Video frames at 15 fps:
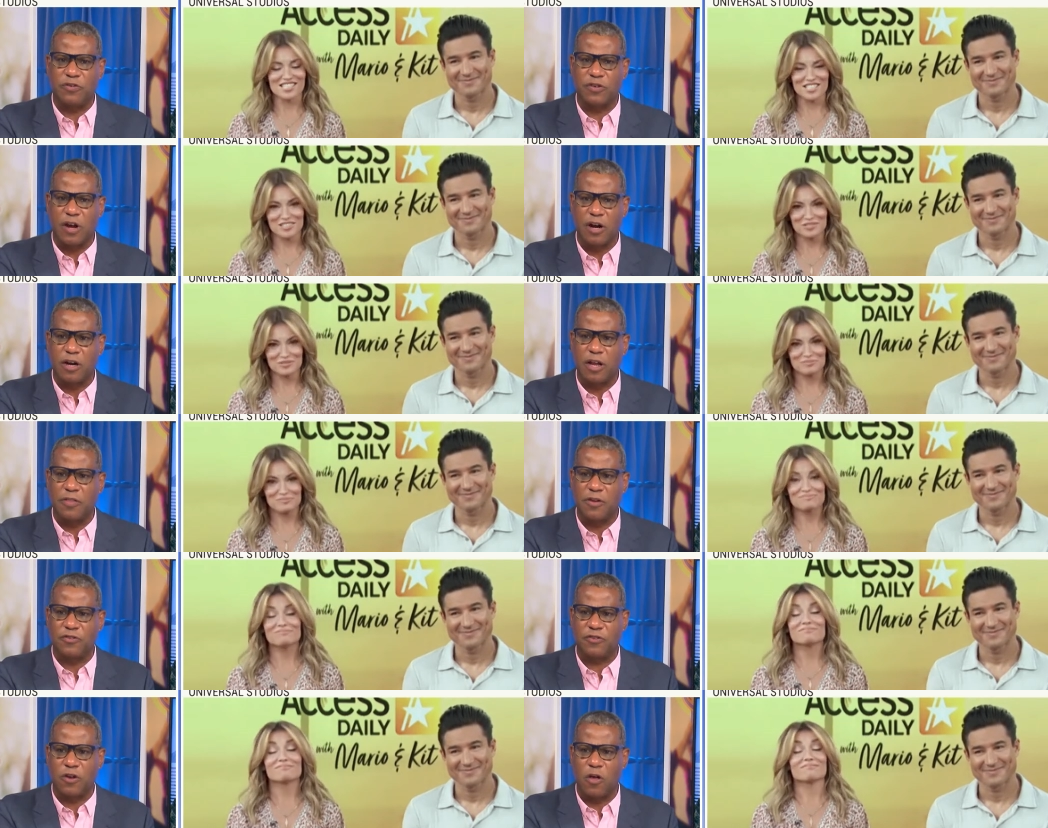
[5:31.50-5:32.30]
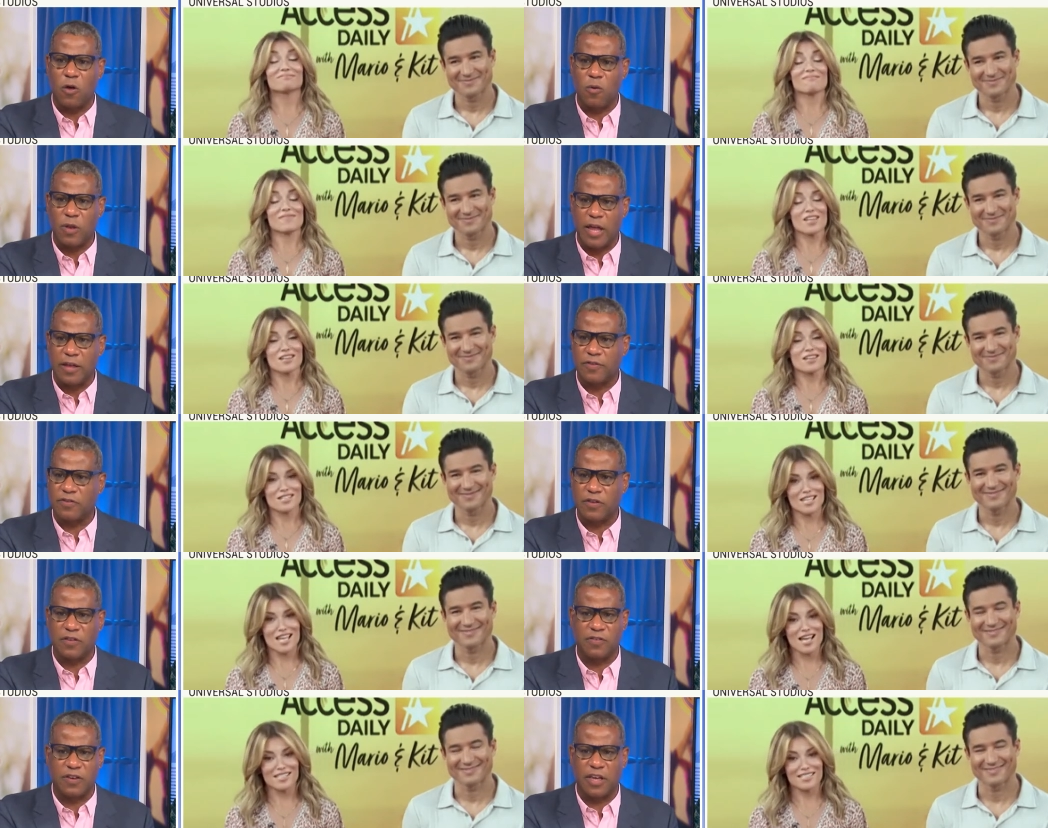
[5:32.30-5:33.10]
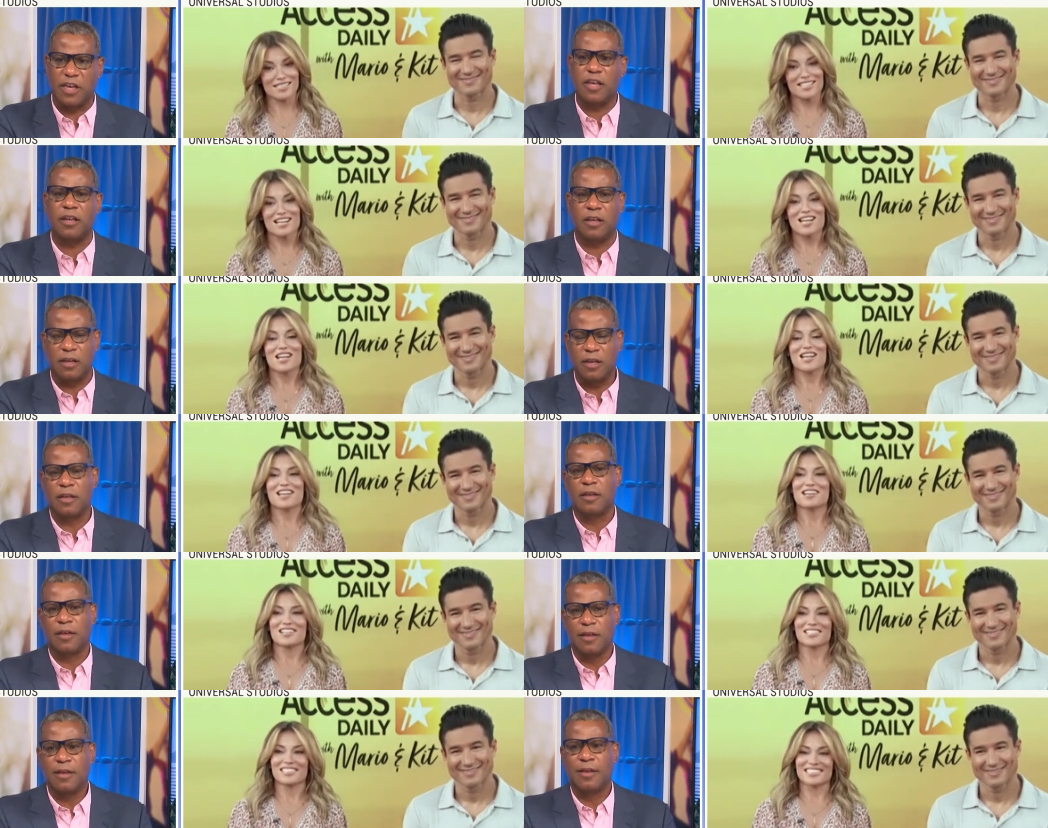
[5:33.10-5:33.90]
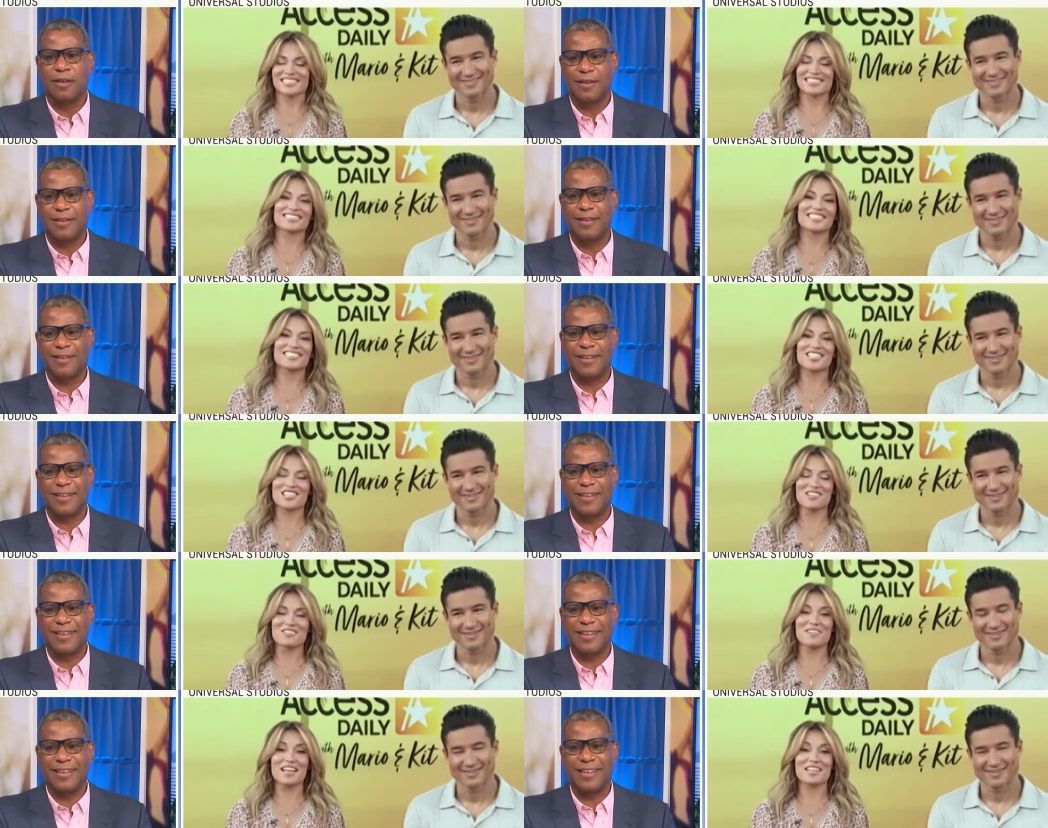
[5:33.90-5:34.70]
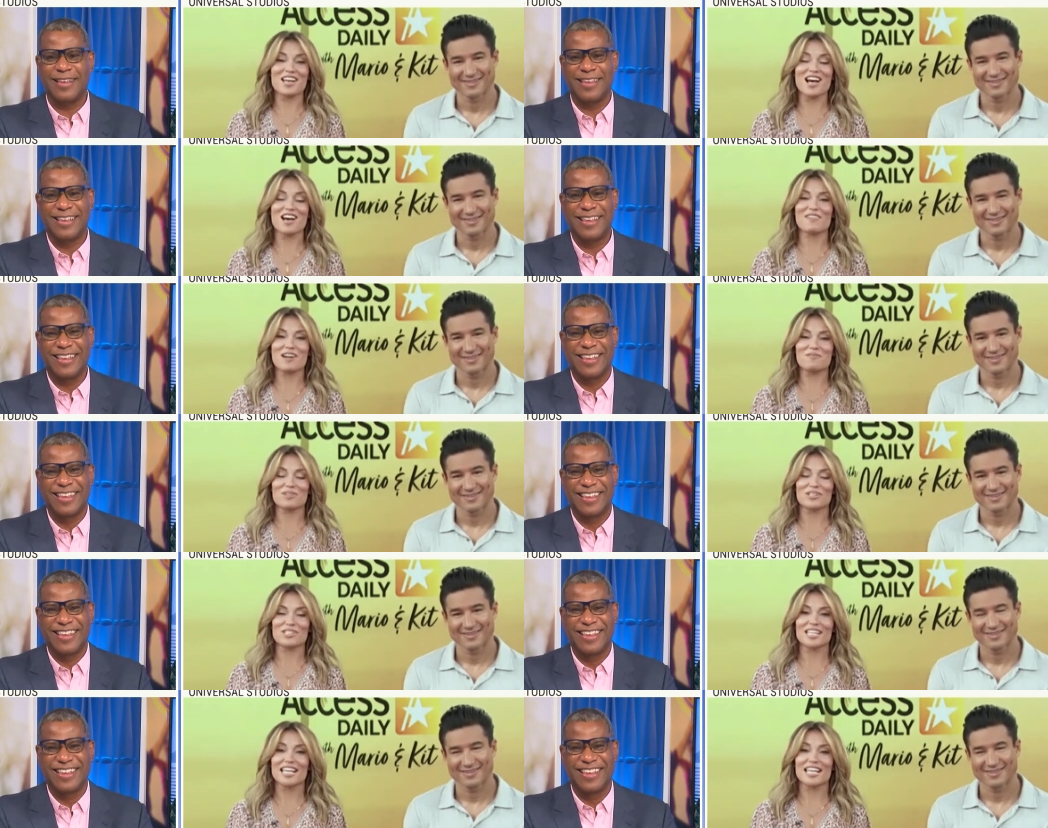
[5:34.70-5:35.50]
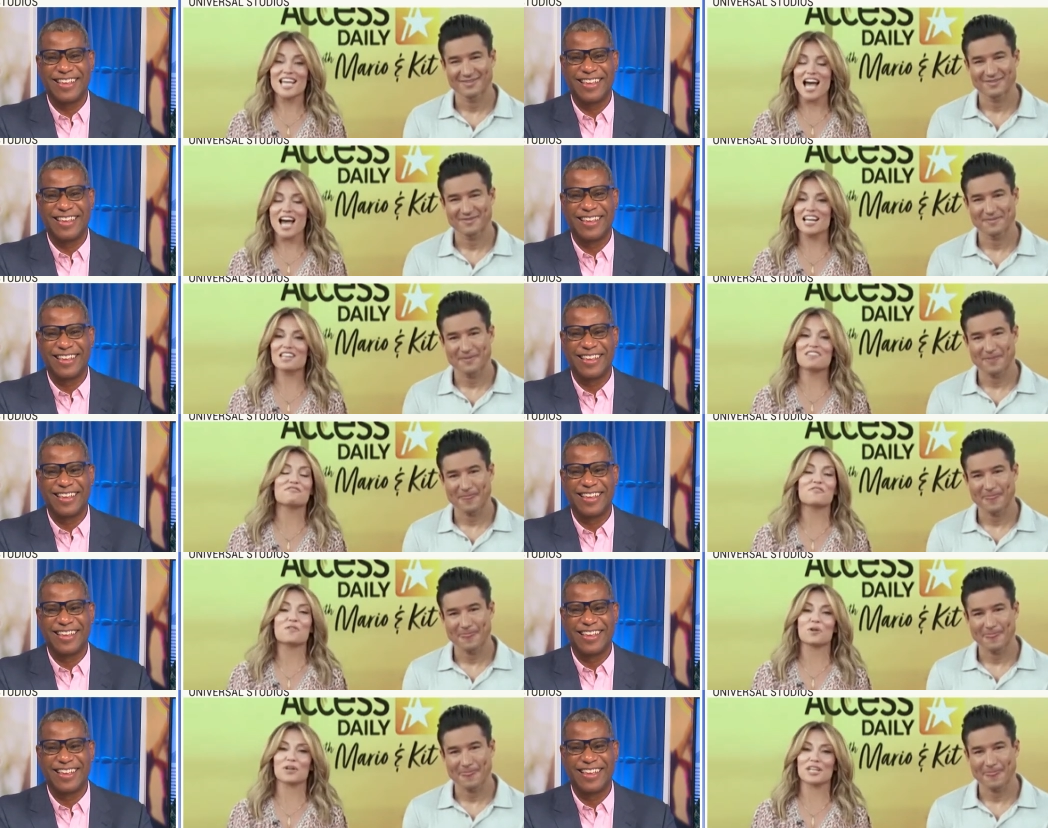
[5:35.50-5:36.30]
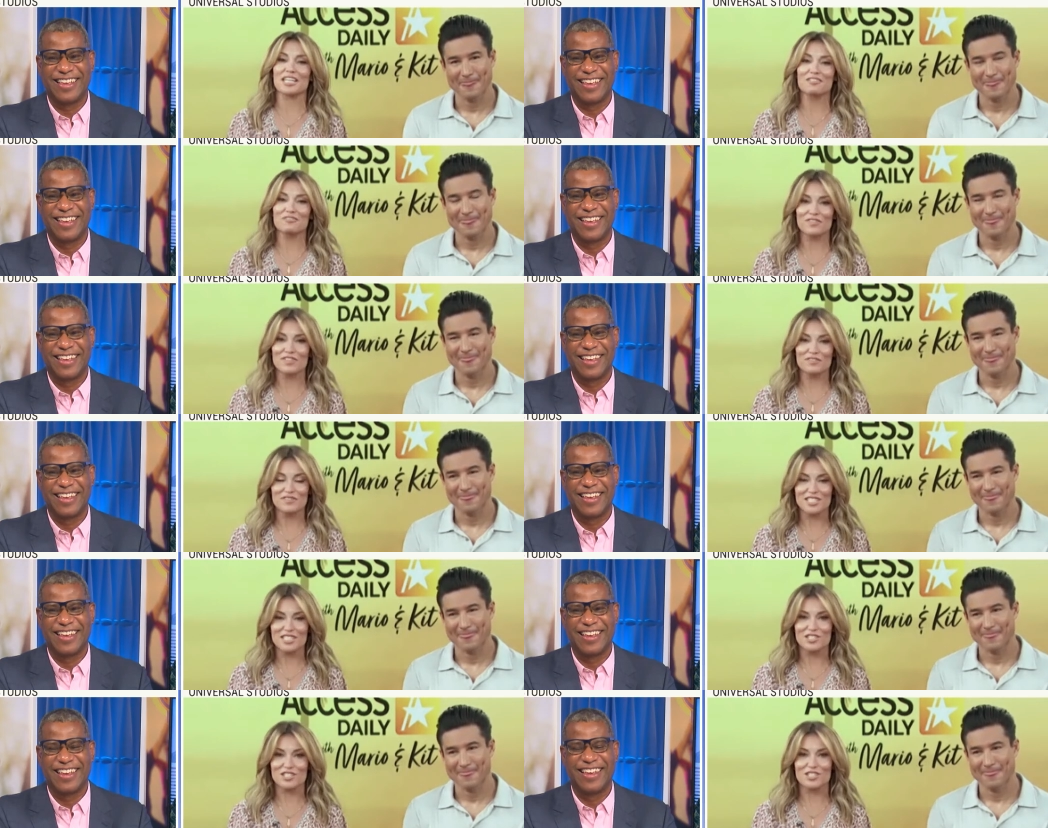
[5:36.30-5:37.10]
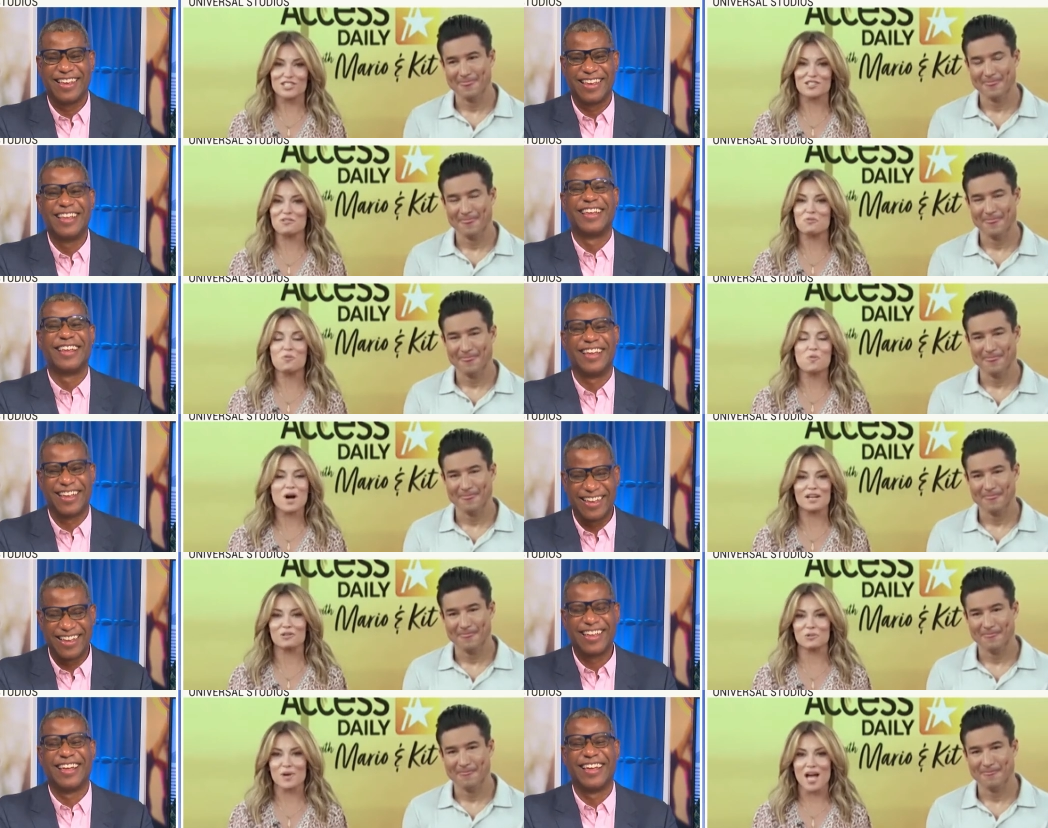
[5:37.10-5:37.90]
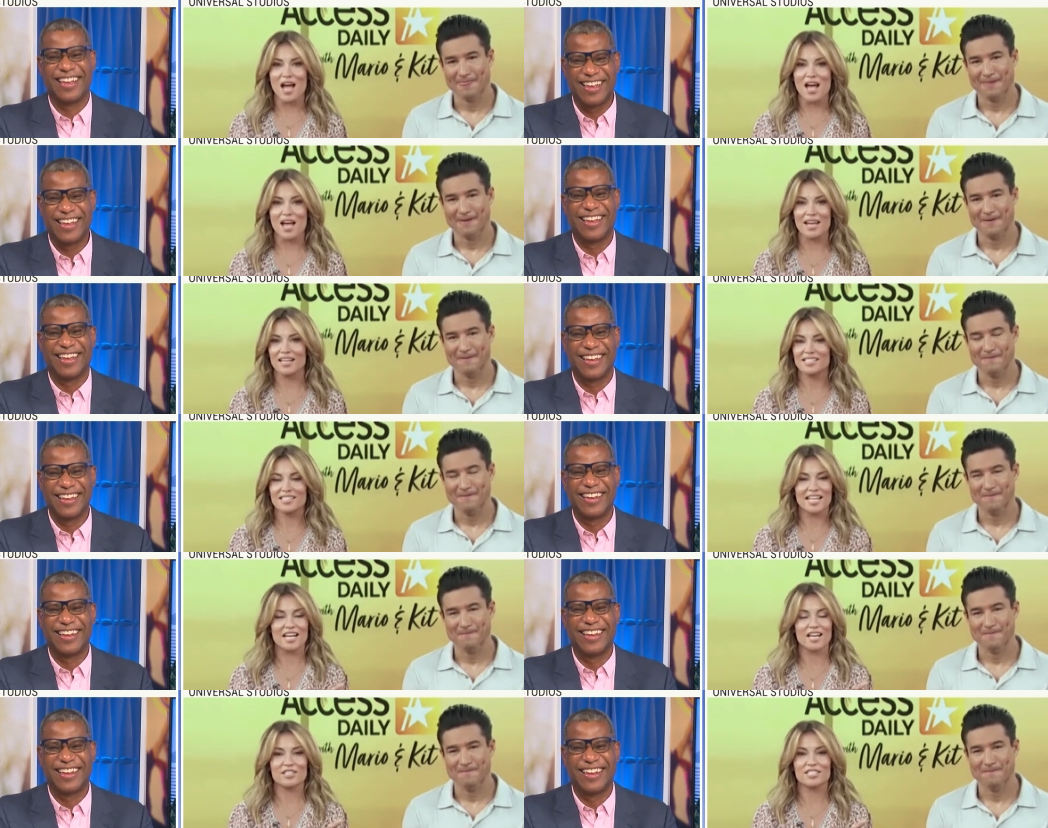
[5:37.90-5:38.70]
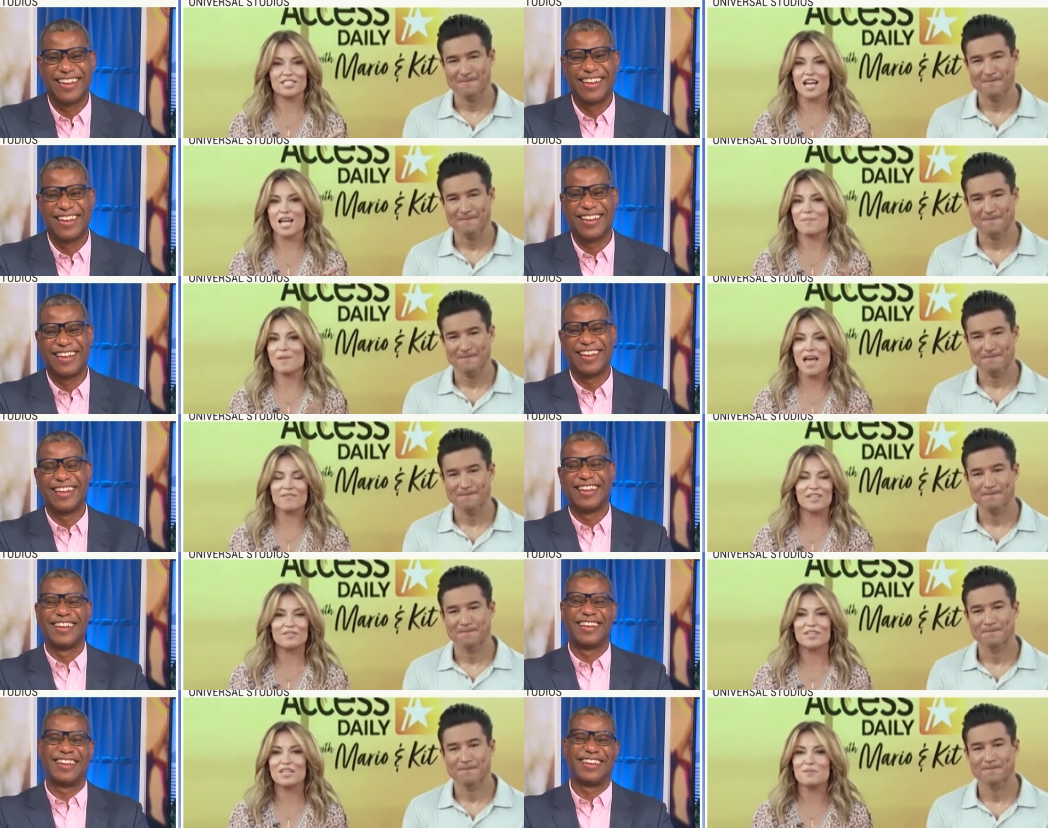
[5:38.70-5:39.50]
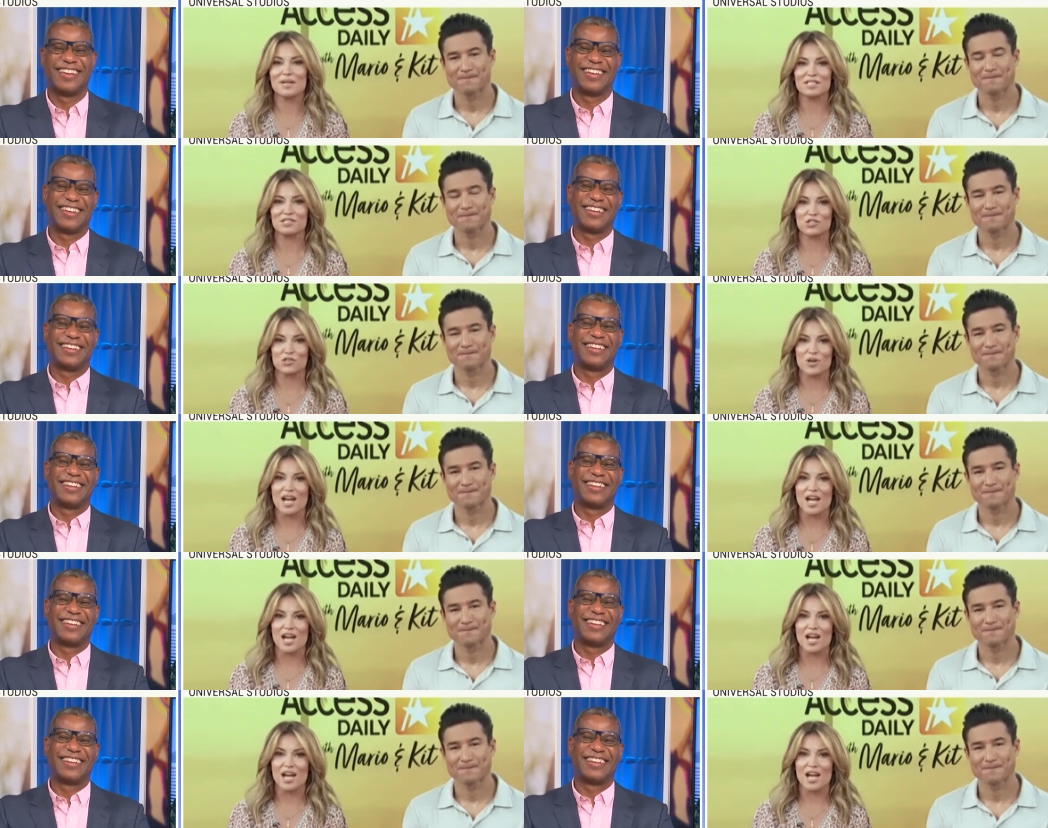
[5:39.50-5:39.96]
Speaker 1: when you started on the show, like 16. Yeah.
Speaker 2: You know what I love? I will say, got it at 40, at 52. What a ride. I say it all the time. Haven't even hit my